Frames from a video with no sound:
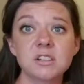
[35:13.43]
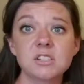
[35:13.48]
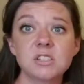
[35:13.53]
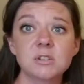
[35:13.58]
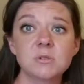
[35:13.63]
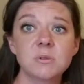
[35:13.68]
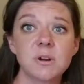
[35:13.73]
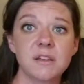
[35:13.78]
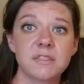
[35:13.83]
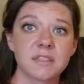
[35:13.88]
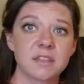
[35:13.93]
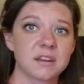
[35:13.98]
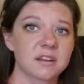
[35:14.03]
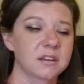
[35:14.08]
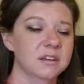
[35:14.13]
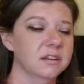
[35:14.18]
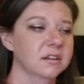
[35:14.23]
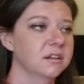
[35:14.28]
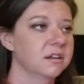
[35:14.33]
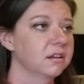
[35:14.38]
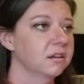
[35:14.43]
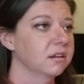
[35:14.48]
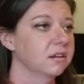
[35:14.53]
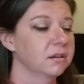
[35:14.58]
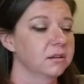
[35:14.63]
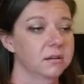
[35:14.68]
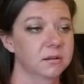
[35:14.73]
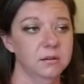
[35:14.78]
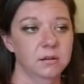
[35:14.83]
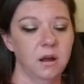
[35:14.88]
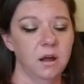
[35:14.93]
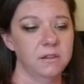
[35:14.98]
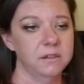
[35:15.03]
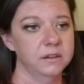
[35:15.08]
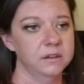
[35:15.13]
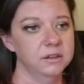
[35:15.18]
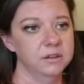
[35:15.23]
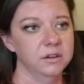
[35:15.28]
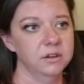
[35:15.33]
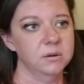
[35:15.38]
call it good. Whereas with knitting,
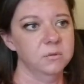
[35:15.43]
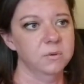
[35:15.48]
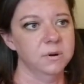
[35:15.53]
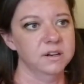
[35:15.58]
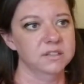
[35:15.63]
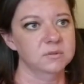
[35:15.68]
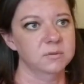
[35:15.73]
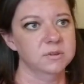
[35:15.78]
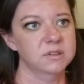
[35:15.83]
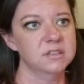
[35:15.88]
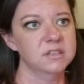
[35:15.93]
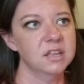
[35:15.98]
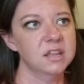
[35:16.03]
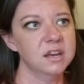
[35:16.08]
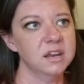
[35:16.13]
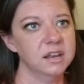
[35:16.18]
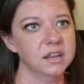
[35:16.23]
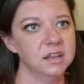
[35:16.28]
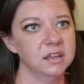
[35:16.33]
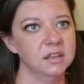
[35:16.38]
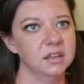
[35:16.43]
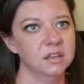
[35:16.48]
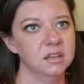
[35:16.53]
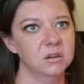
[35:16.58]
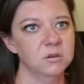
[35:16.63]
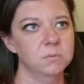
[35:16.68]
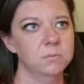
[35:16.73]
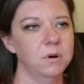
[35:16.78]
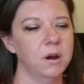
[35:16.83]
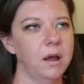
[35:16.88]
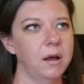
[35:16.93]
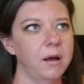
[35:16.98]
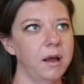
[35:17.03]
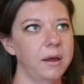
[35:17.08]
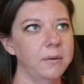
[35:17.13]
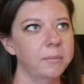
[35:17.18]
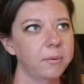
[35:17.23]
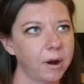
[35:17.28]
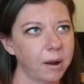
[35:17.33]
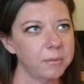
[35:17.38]
I probably would have to measure the
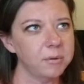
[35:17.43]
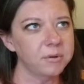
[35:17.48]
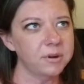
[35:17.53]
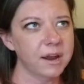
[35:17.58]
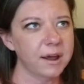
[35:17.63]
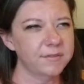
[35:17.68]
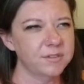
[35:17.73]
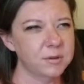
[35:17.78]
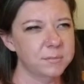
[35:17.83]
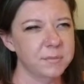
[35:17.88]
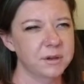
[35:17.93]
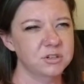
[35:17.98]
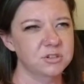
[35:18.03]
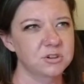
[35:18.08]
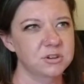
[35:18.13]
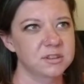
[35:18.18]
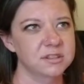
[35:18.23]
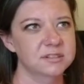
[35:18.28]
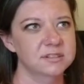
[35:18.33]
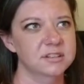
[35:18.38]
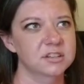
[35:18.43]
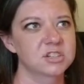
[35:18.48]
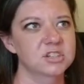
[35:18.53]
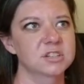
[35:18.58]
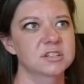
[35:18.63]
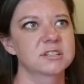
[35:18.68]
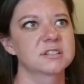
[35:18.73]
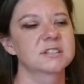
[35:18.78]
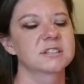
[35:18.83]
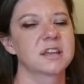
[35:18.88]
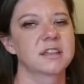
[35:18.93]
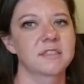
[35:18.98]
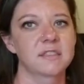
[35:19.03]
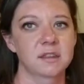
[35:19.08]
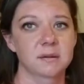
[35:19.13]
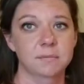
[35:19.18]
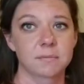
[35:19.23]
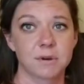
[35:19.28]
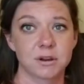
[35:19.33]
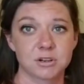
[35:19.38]
stitches and then measure the
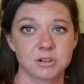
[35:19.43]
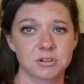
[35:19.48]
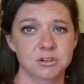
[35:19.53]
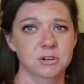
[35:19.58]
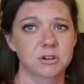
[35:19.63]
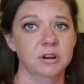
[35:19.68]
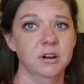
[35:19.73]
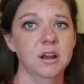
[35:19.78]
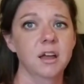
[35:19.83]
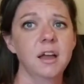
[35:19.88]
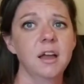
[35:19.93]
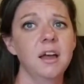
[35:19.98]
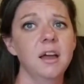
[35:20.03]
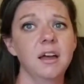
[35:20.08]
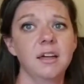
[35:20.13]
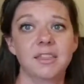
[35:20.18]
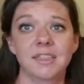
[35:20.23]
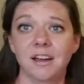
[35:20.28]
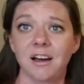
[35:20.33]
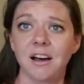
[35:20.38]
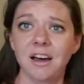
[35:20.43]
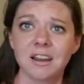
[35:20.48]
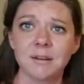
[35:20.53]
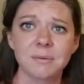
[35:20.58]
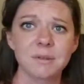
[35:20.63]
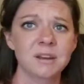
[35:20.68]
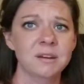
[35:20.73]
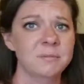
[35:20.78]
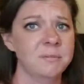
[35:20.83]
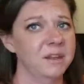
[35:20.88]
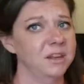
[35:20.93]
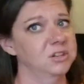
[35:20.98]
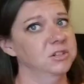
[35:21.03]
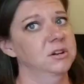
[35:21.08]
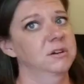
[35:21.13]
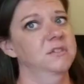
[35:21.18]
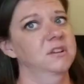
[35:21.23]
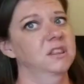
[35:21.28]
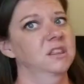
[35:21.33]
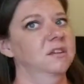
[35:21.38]
Ottoman and make sure everything fit and stuff. So I
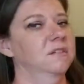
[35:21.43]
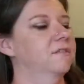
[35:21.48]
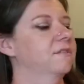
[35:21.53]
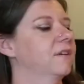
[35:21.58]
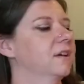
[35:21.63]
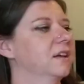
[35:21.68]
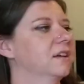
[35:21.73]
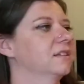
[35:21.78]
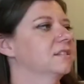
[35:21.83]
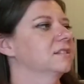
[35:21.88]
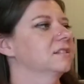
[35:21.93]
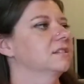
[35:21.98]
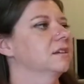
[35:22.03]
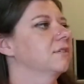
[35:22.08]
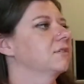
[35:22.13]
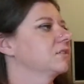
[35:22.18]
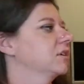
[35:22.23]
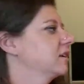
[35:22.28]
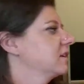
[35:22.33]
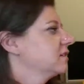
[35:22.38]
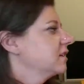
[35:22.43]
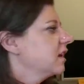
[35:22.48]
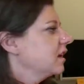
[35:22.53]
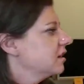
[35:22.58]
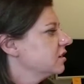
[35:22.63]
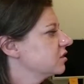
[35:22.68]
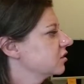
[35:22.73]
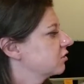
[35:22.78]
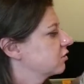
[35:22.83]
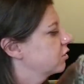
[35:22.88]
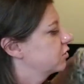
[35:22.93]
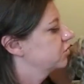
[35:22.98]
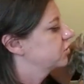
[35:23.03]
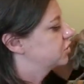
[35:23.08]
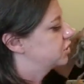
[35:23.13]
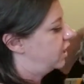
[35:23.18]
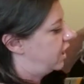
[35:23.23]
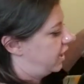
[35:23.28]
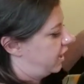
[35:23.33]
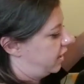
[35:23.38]
decided to crochet it, and I'm
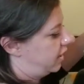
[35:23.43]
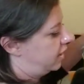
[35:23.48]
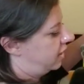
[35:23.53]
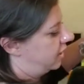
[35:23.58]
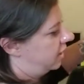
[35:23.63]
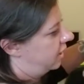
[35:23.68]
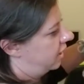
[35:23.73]
making it